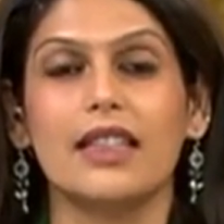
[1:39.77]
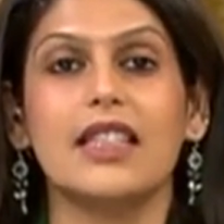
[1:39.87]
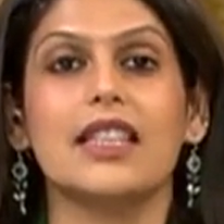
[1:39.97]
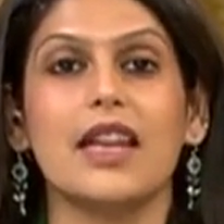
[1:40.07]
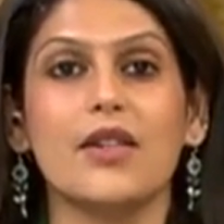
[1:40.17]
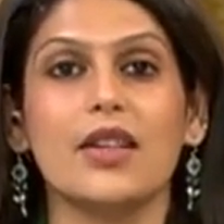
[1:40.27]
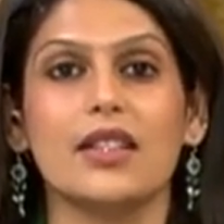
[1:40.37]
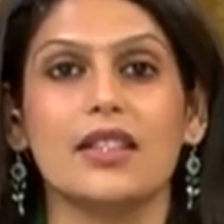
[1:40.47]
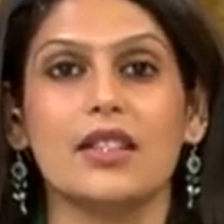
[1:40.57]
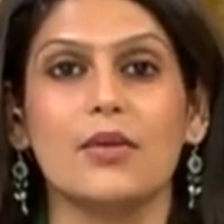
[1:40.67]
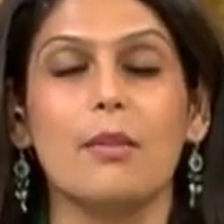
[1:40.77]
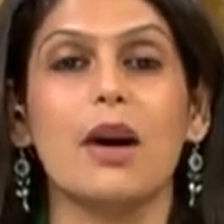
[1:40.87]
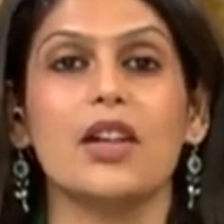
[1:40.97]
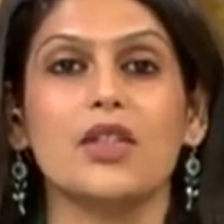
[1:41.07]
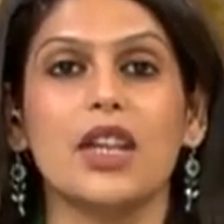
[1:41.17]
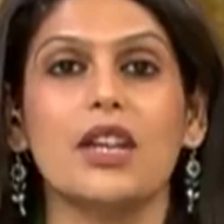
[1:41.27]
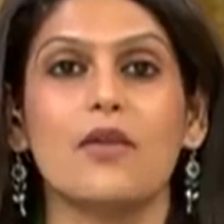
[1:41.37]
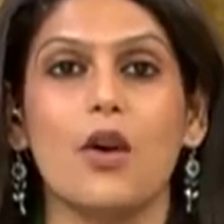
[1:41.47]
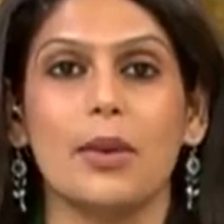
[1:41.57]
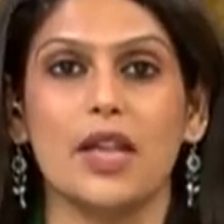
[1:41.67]
Their terrorists were marching in
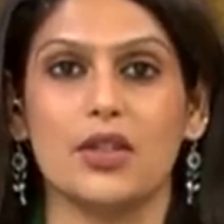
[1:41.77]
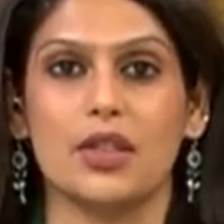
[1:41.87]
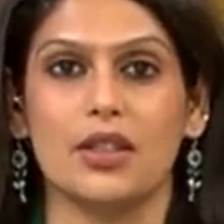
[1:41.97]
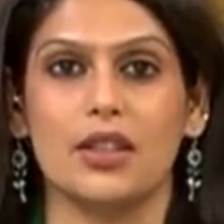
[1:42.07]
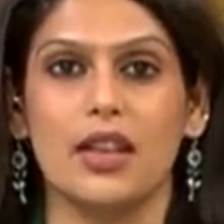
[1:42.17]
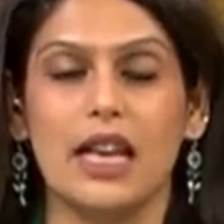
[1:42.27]
formation.